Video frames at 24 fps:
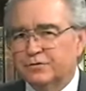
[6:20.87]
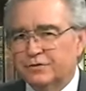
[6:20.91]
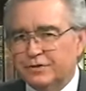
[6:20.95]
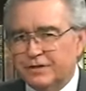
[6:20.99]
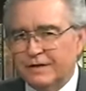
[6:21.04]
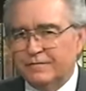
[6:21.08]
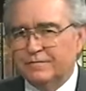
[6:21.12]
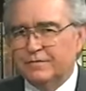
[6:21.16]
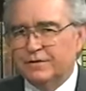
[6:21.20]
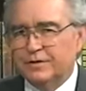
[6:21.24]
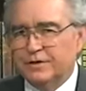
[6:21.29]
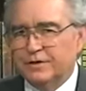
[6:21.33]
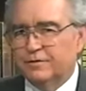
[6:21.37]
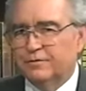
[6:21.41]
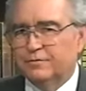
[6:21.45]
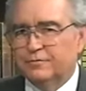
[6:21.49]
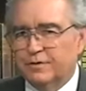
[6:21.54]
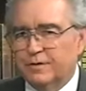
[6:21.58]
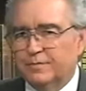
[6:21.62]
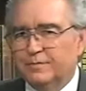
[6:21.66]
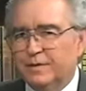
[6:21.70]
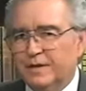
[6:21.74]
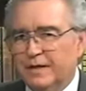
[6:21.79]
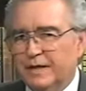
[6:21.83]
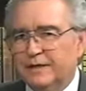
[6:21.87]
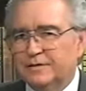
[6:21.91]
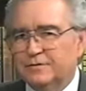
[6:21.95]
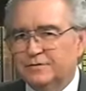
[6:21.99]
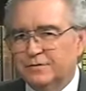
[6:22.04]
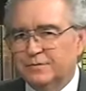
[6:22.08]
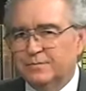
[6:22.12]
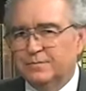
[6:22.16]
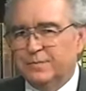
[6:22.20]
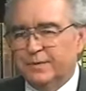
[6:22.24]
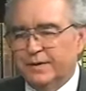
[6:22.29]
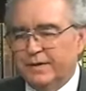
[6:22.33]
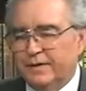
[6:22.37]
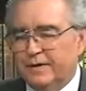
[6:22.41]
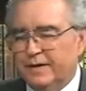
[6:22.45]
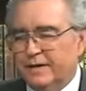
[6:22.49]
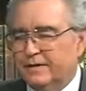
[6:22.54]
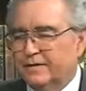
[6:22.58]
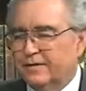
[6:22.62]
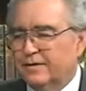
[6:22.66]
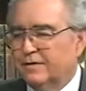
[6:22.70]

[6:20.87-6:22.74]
seven-year tribulation period.